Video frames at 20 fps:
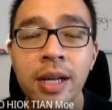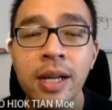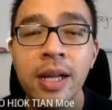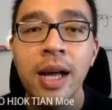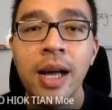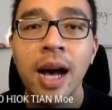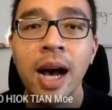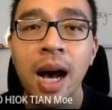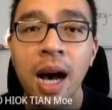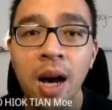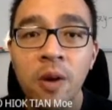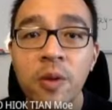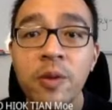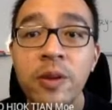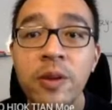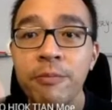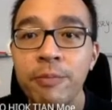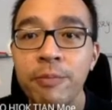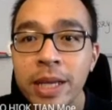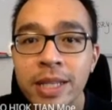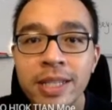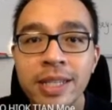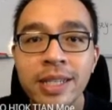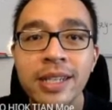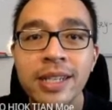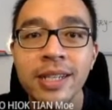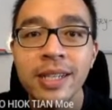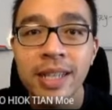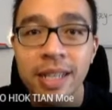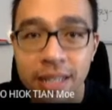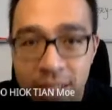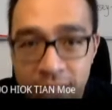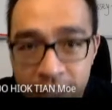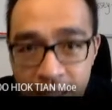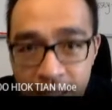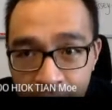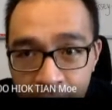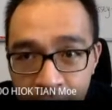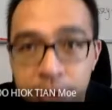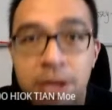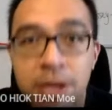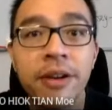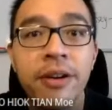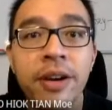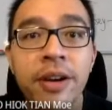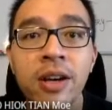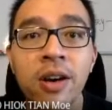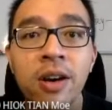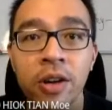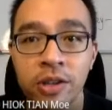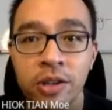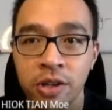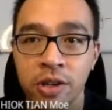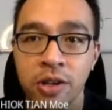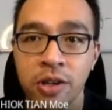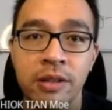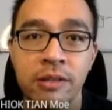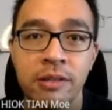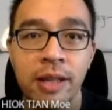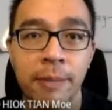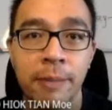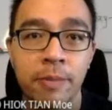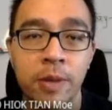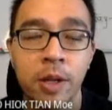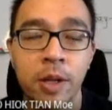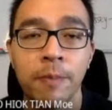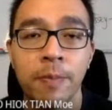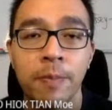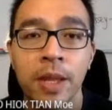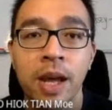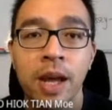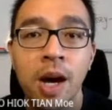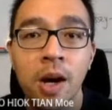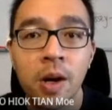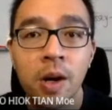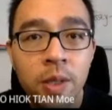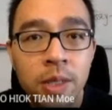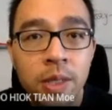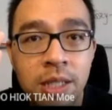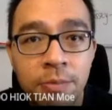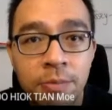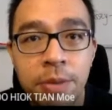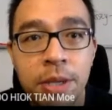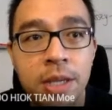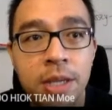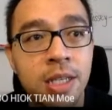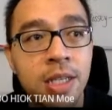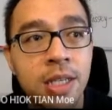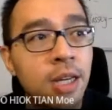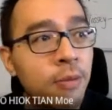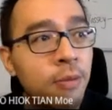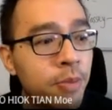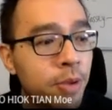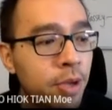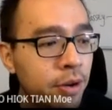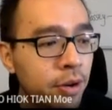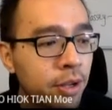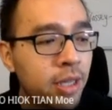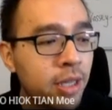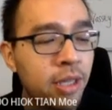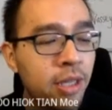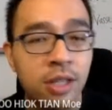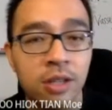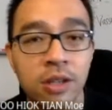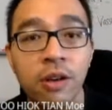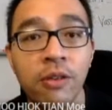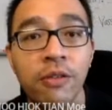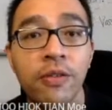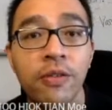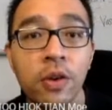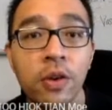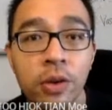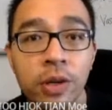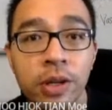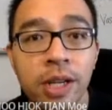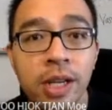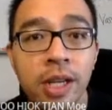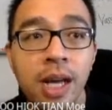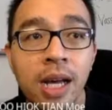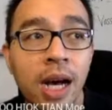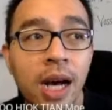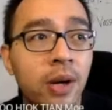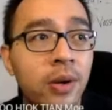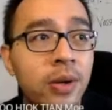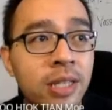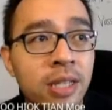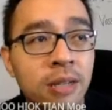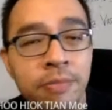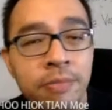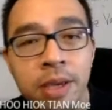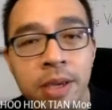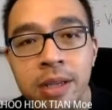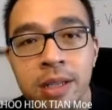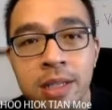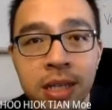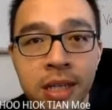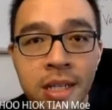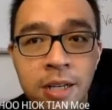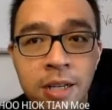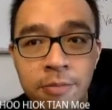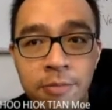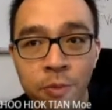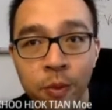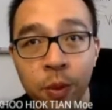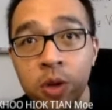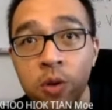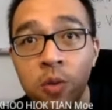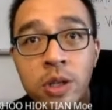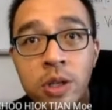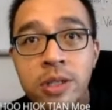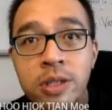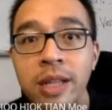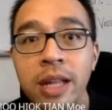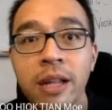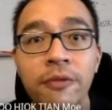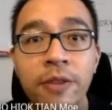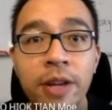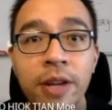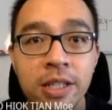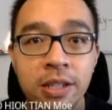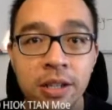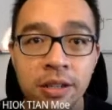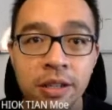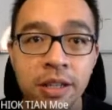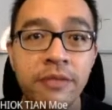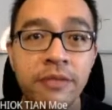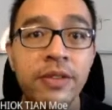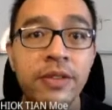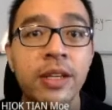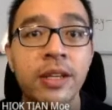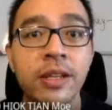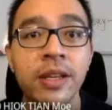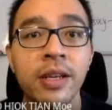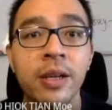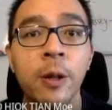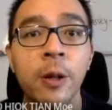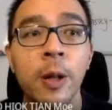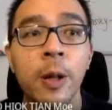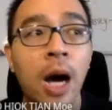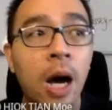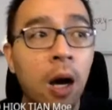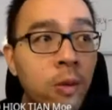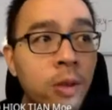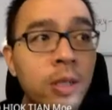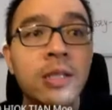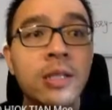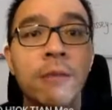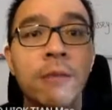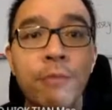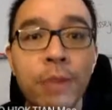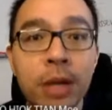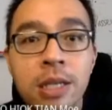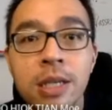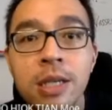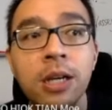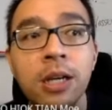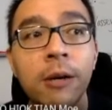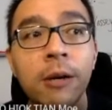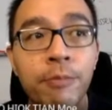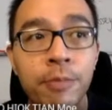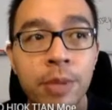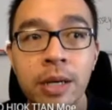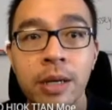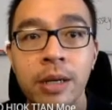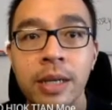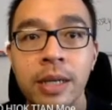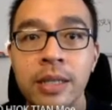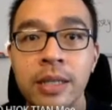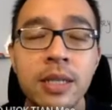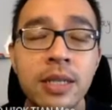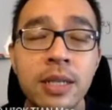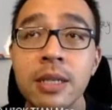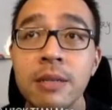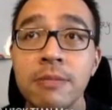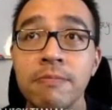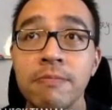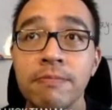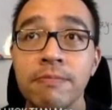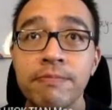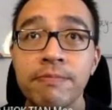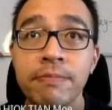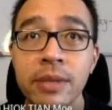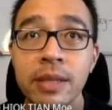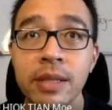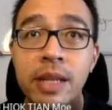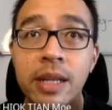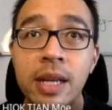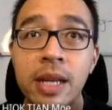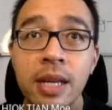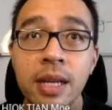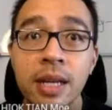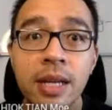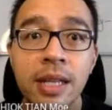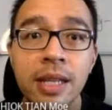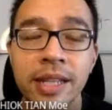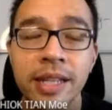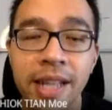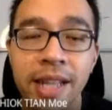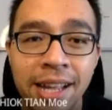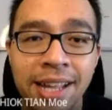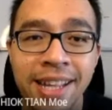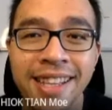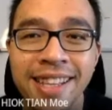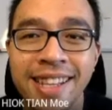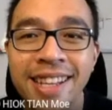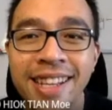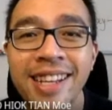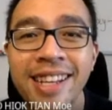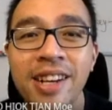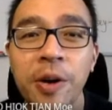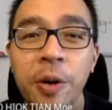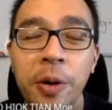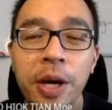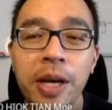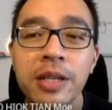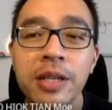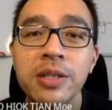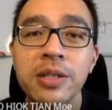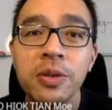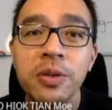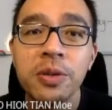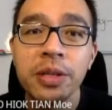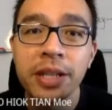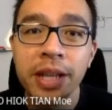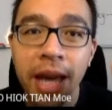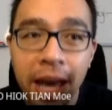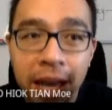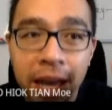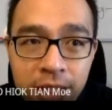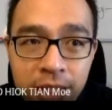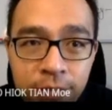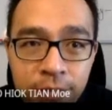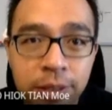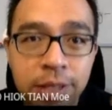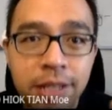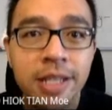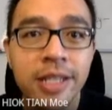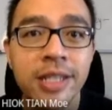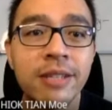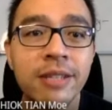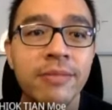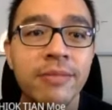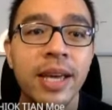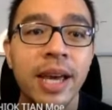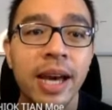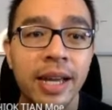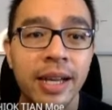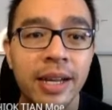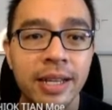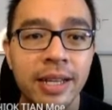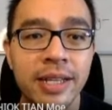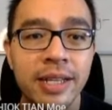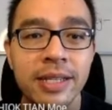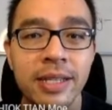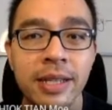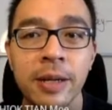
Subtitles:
how the picture is appearing on your laptop? How is the picture appearing in your phone? How is the picture, when you watch Netflix on TV, how does the picture appear? Does it just like that? Okay, so the explanation behind this,